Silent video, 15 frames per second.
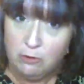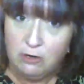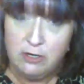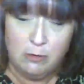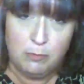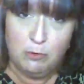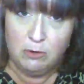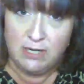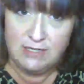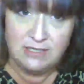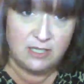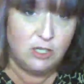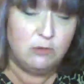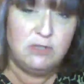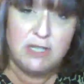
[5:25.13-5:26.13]
your points,
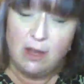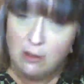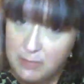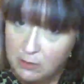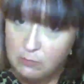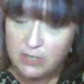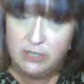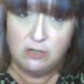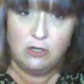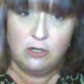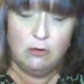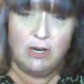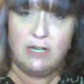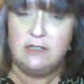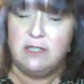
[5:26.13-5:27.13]
and you tell me what you're
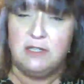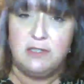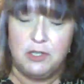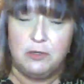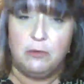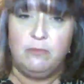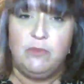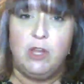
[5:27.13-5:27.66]
going to do.